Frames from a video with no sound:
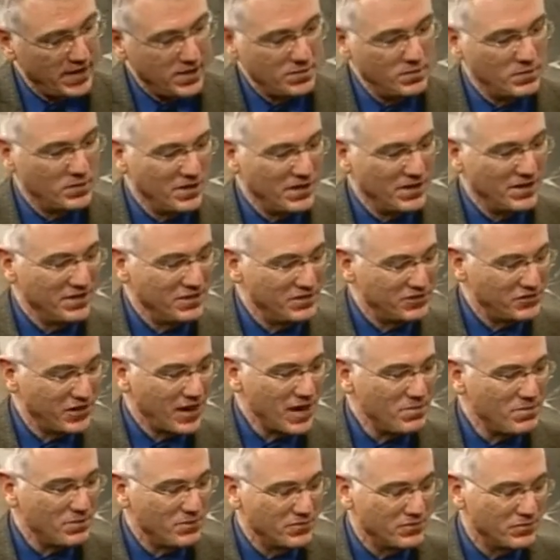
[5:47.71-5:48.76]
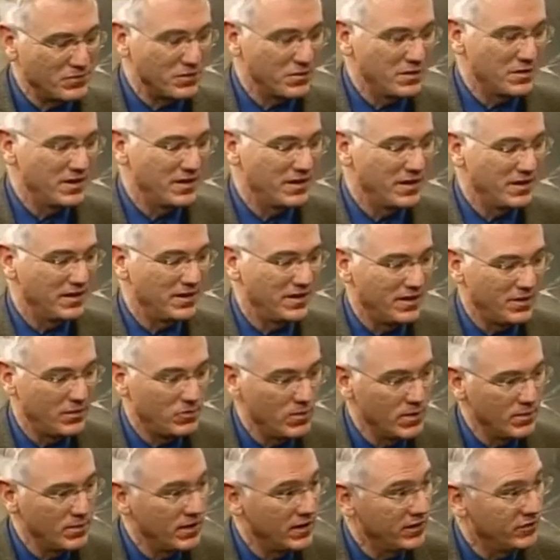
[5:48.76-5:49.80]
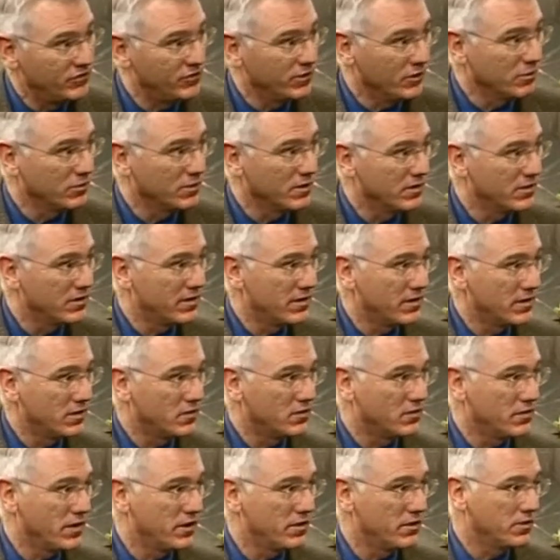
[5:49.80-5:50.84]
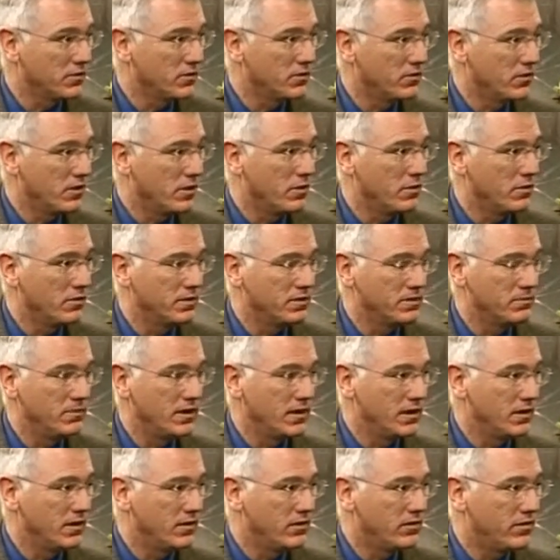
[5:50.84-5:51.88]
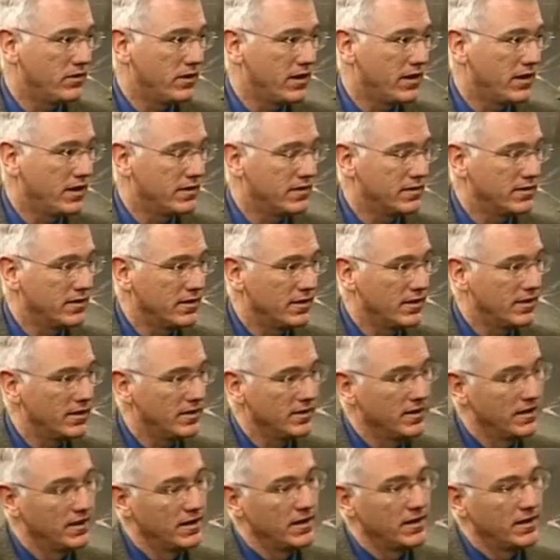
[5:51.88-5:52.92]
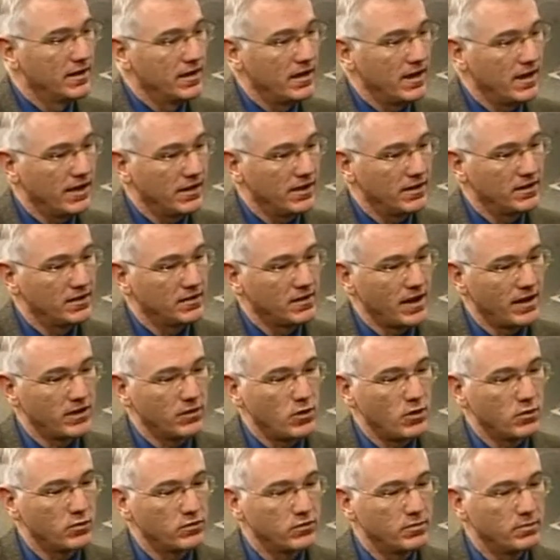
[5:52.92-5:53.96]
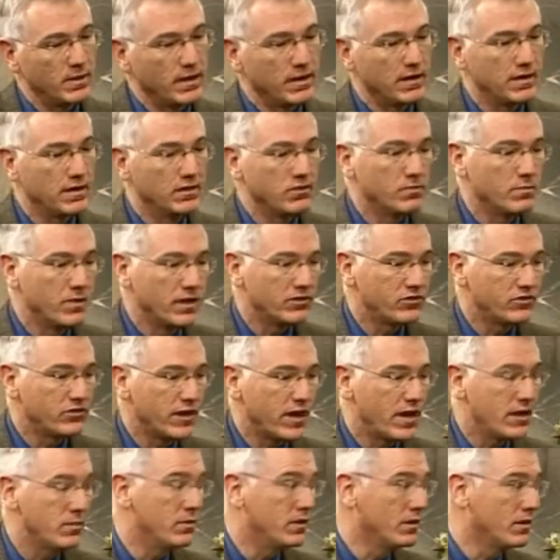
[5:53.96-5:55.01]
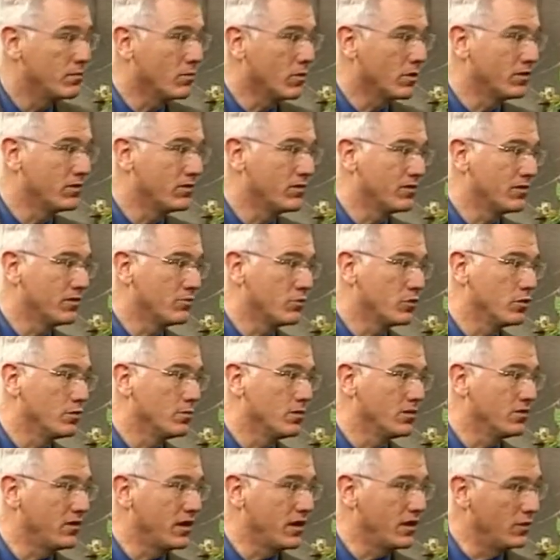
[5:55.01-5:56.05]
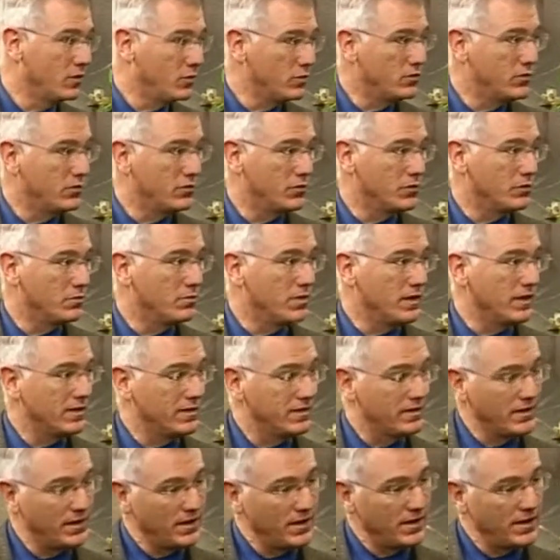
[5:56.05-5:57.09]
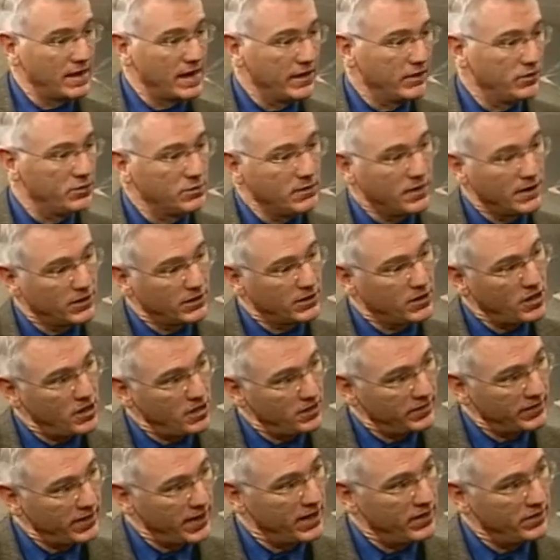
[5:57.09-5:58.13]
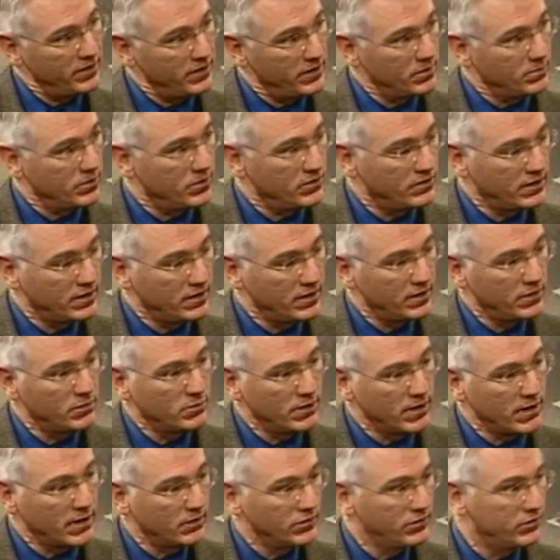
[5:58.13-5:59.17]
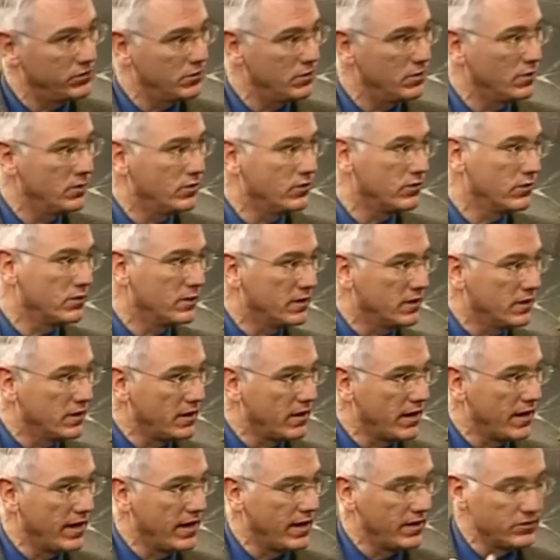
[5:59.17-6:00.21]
I'm the chaplain for the Women and Children's there at Sutter, so it means that I don't spend as much time in the emergency room as I used to, but I do get called down there, particularly when our students are in